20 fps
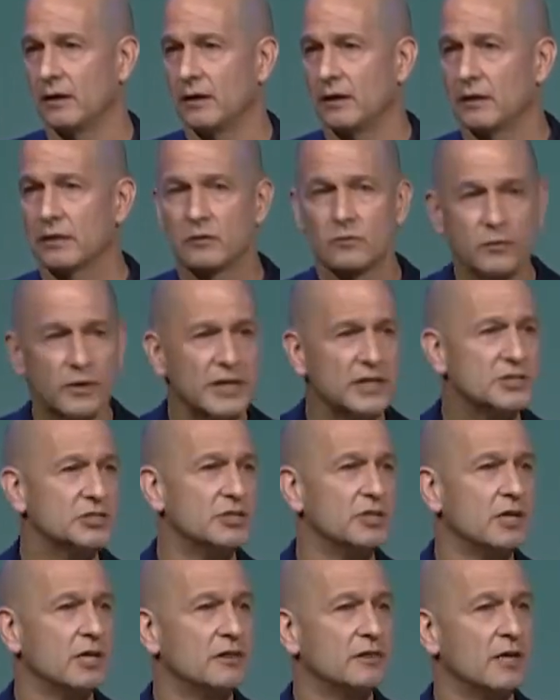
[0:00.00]
3
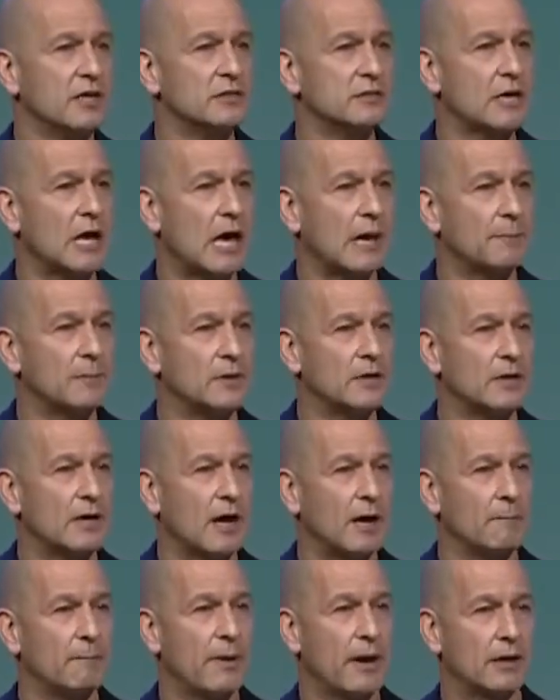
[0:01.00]
shitty things happen
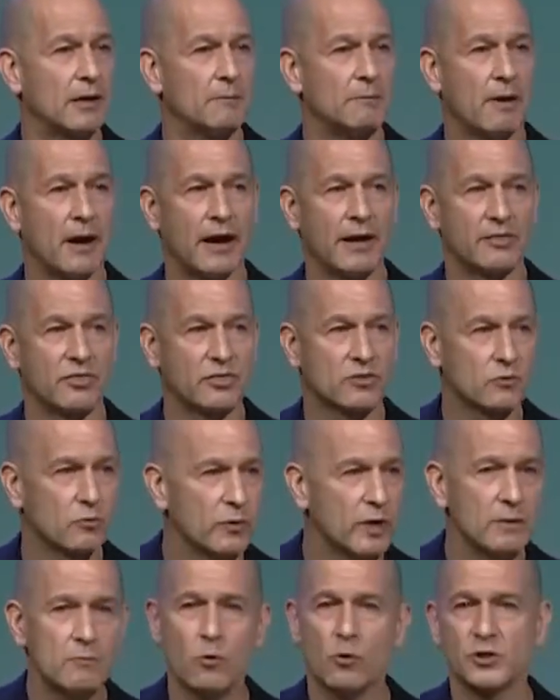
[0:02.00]
compounded by
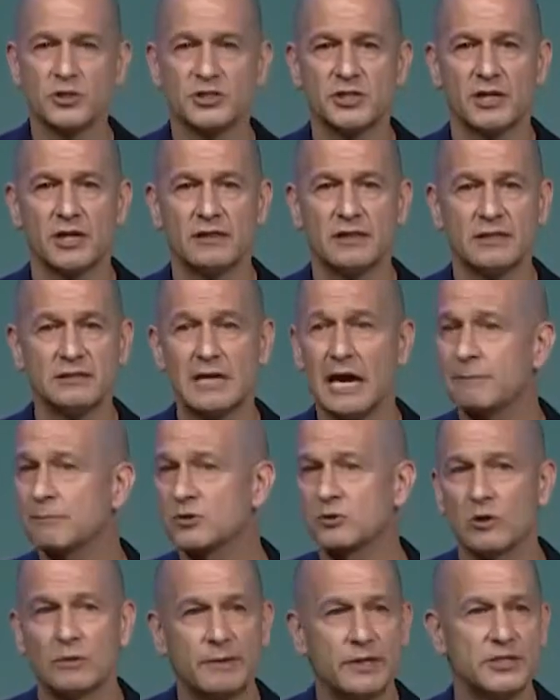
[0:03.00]
3 more shitty things. I'm
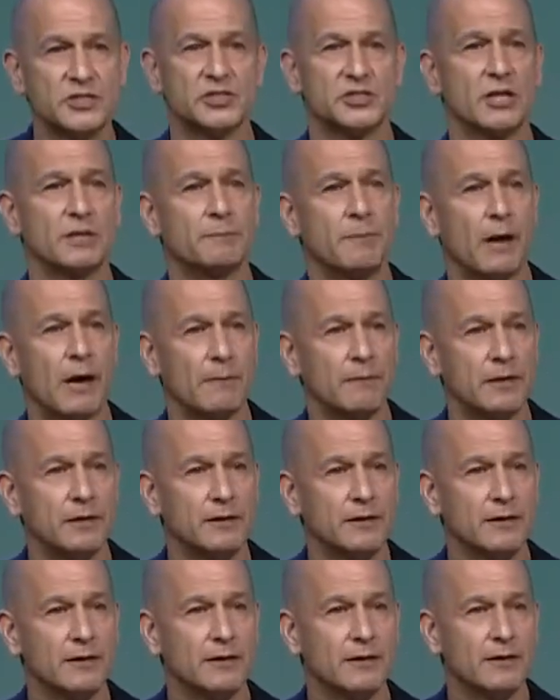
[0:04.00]
swimming in shit, Bobby.
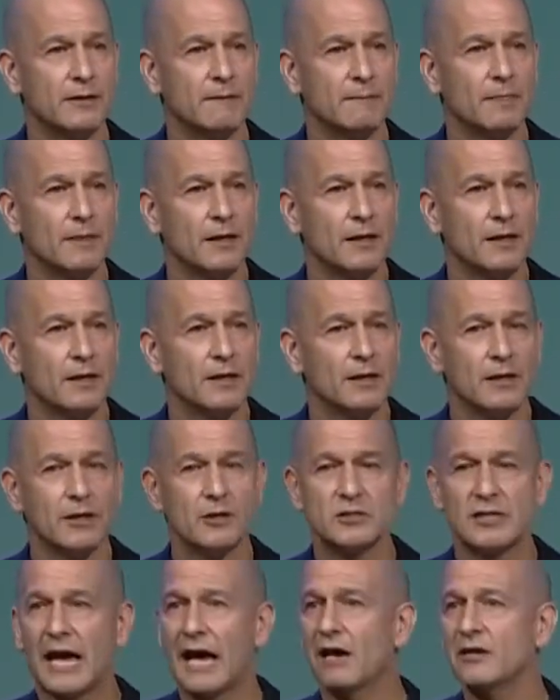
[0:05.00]

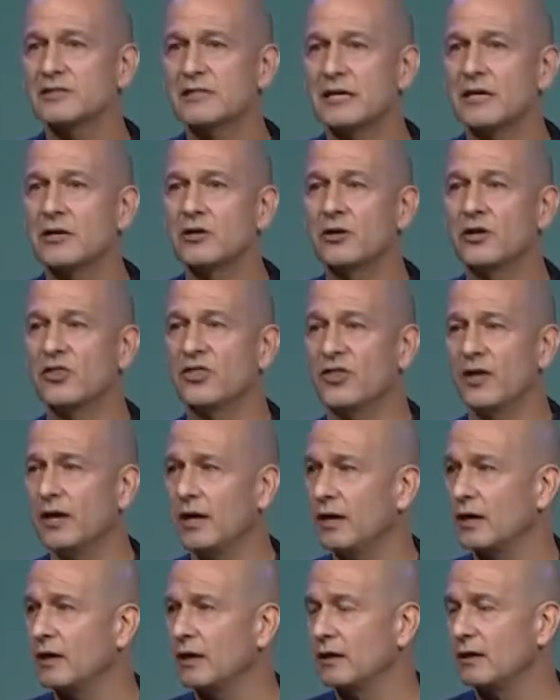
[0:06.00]
Because how's that a good
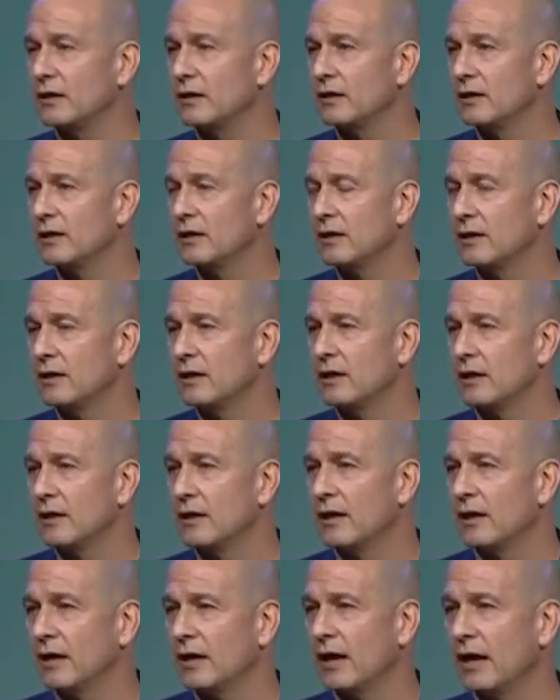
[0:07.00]
thing?
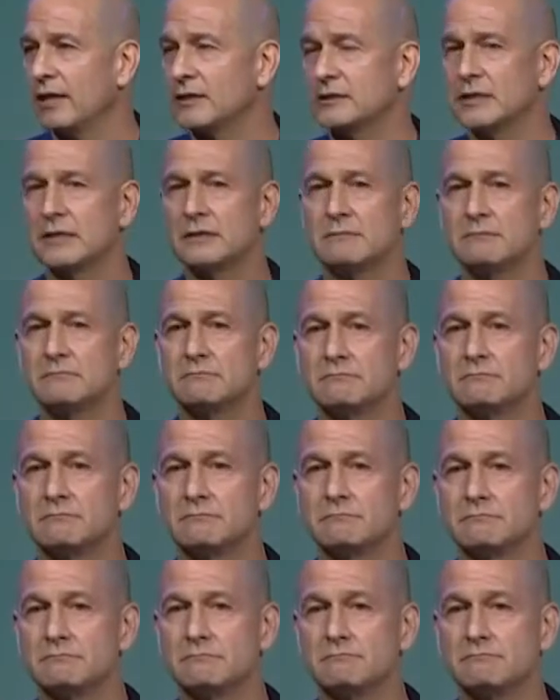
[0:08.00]
I said,
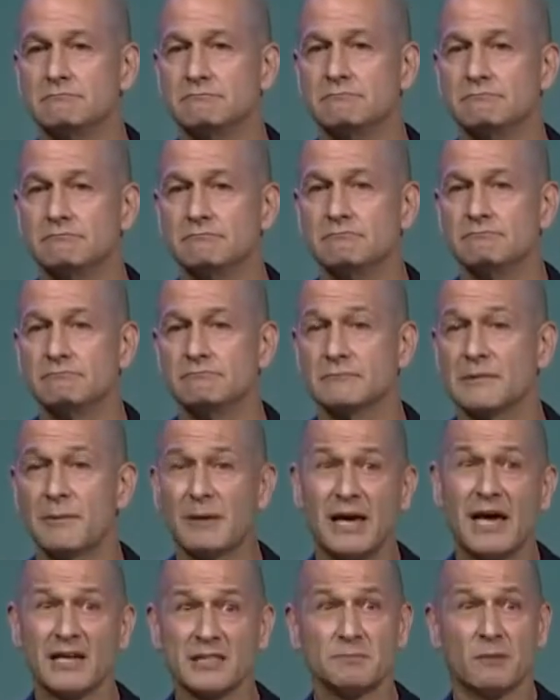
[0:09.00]
let me
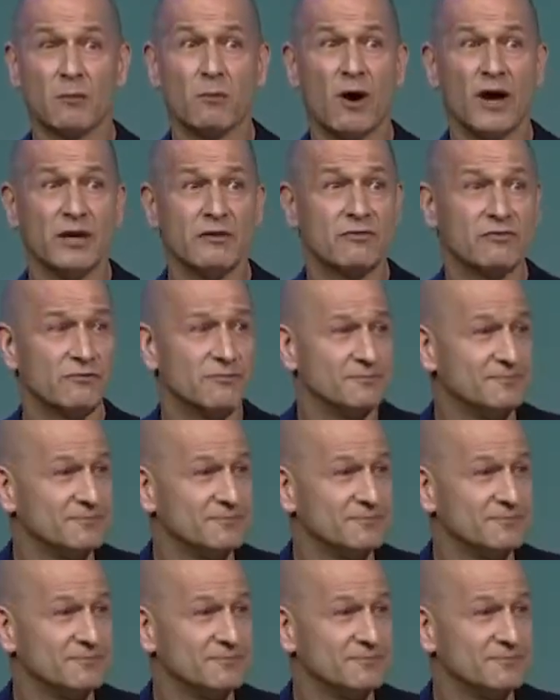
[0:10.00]
ask my wife.